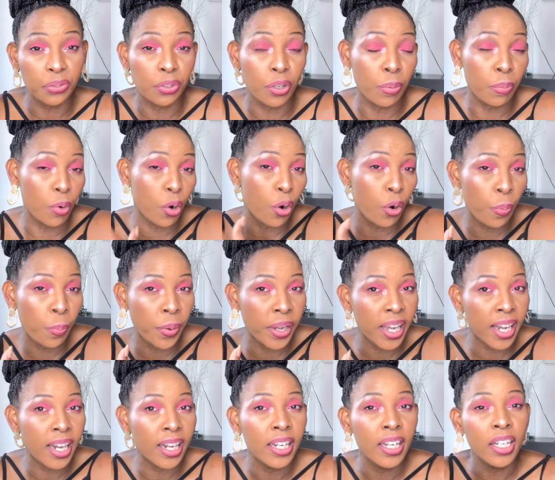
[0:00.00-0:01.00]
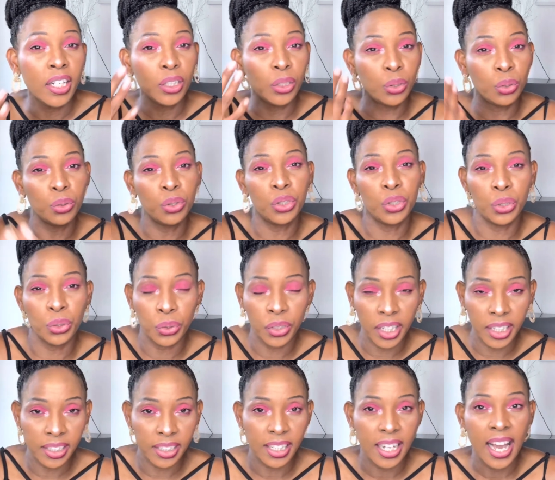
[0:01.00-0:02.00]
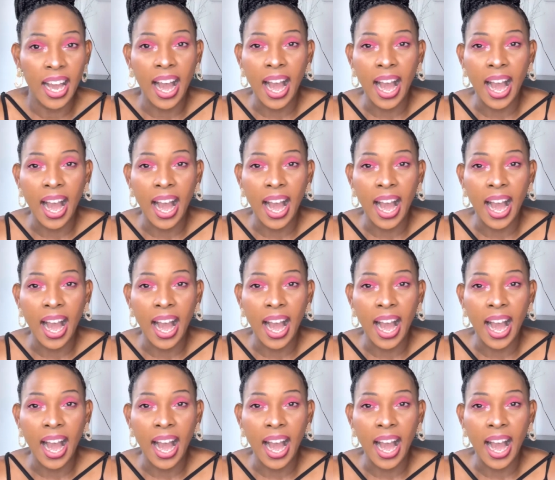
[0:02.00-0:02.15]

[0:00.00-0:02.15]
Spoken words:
from au pair to student.